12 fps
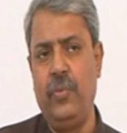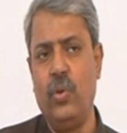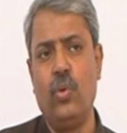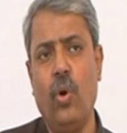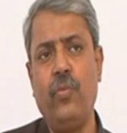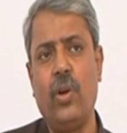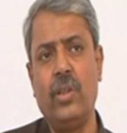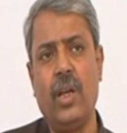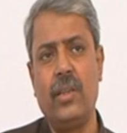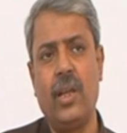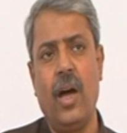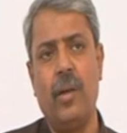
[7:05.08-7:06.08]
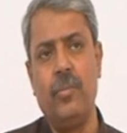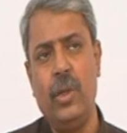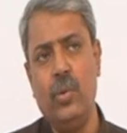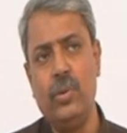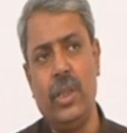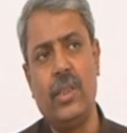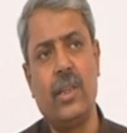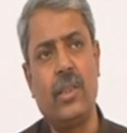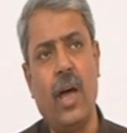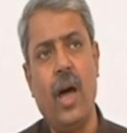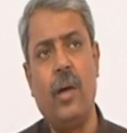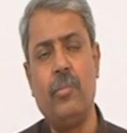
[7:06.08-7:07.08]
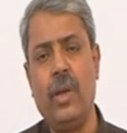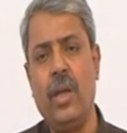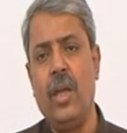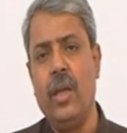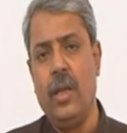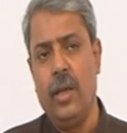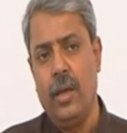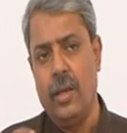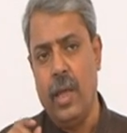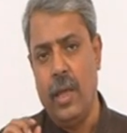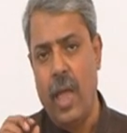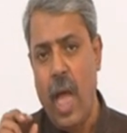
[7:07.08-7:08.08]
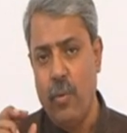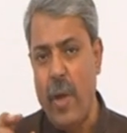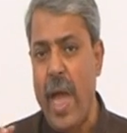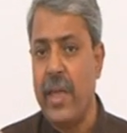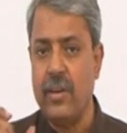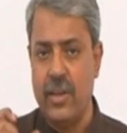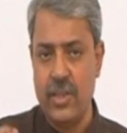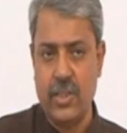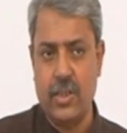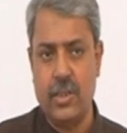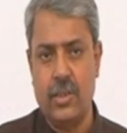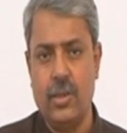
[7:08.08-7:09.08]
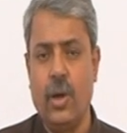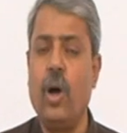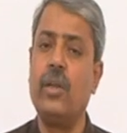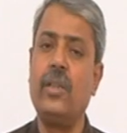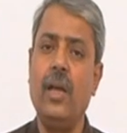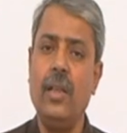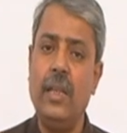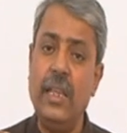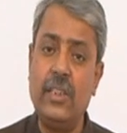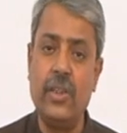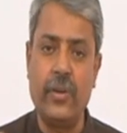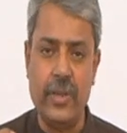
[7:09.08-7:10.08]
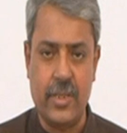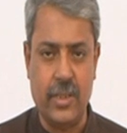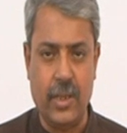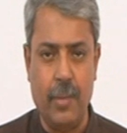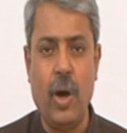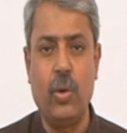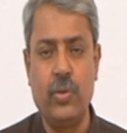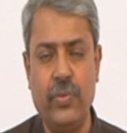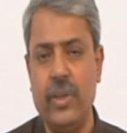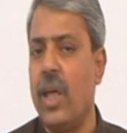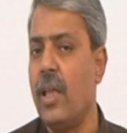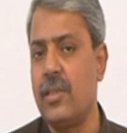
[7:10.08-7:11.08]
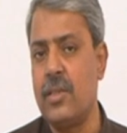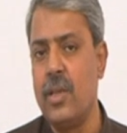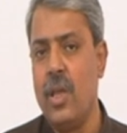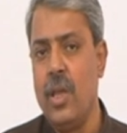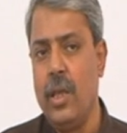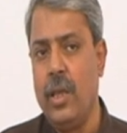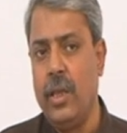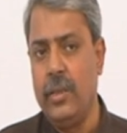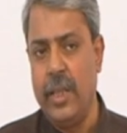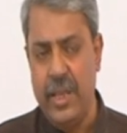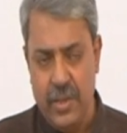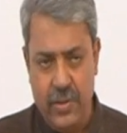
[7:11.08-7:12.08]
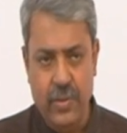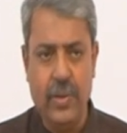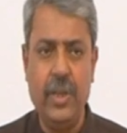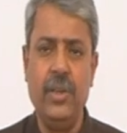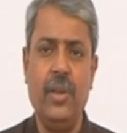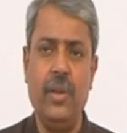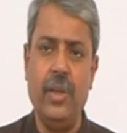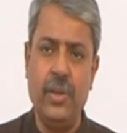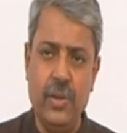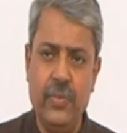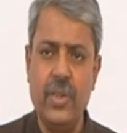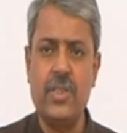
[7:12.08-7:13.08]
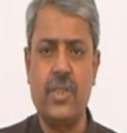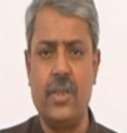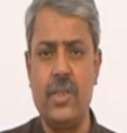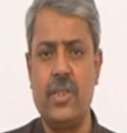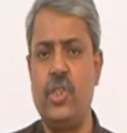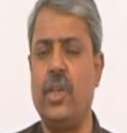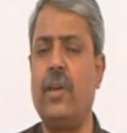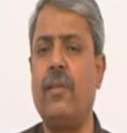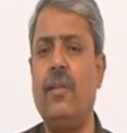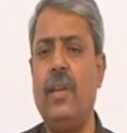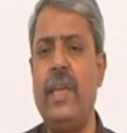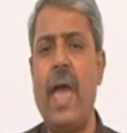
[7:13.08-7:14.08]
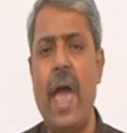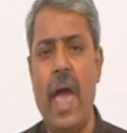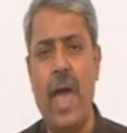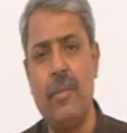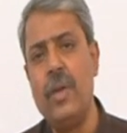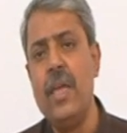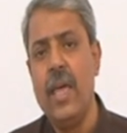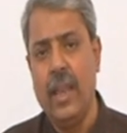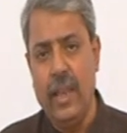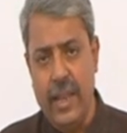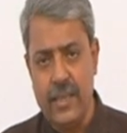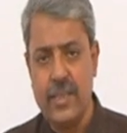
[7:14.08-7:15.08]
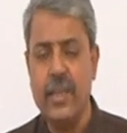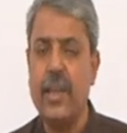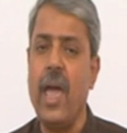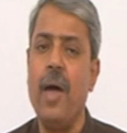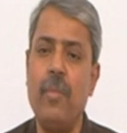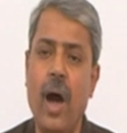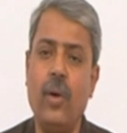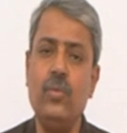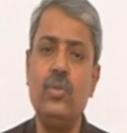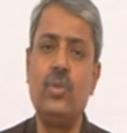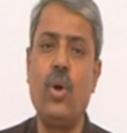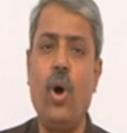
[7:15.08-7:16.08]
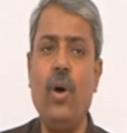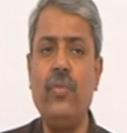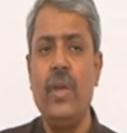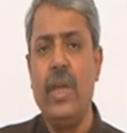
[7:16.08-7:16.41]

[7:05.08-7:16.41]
you go for the term, using the term awareness or the literacy about finance, the investors generally have lesser amount of